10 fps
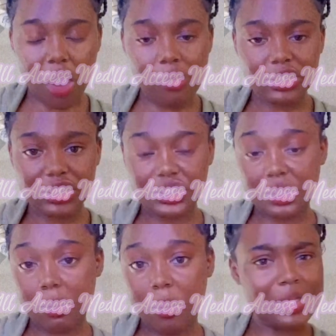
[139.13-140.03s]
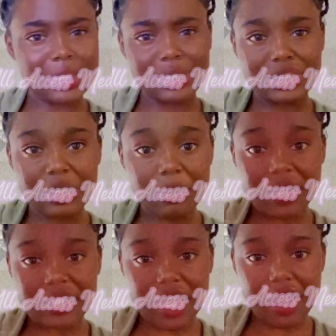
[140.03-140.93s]
Yeah, shit jumping. It's only jumping
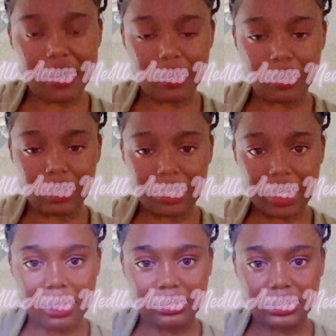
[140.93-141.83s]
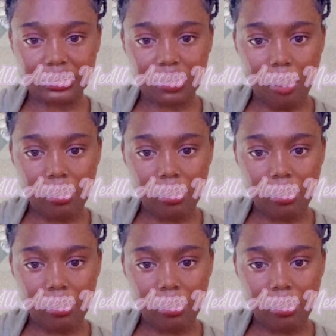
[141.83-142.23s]
because they uh wanna be nosy.